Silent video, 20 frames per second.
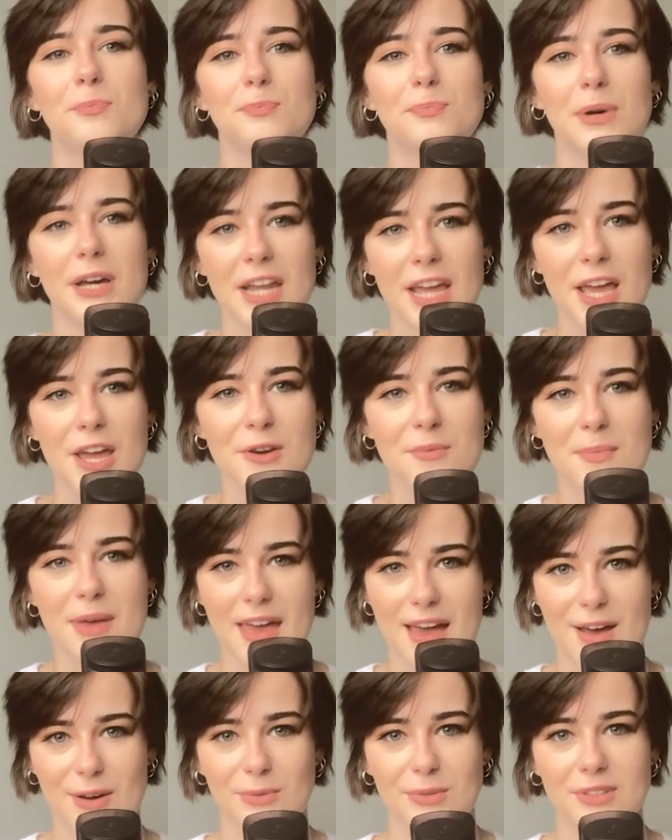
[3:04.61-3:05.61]
But hear me
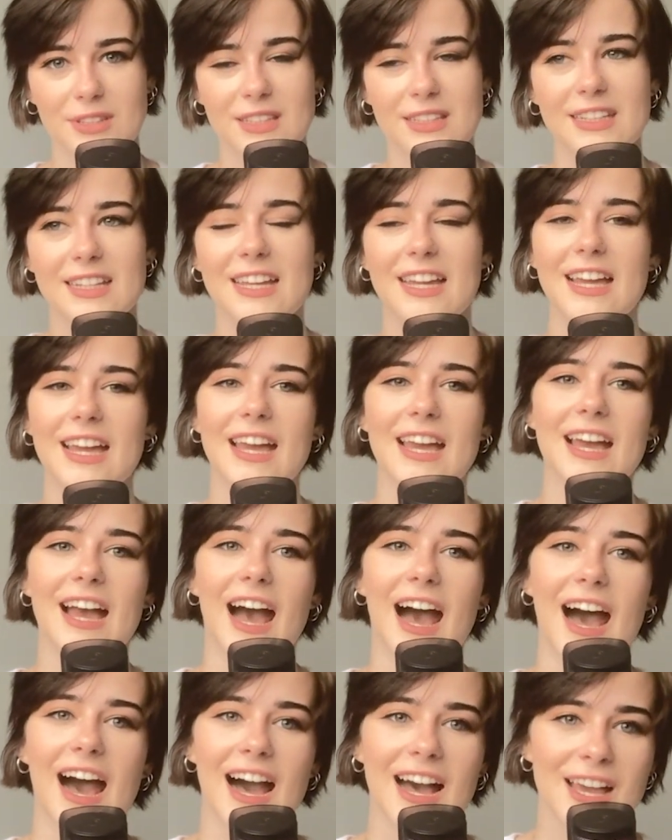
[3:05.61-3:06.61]
out.
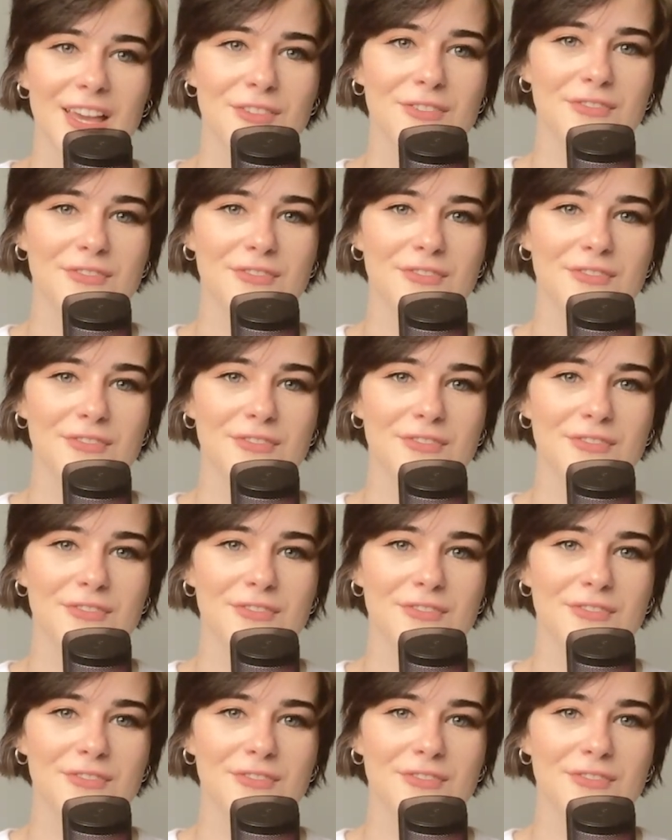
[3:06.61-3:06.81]
I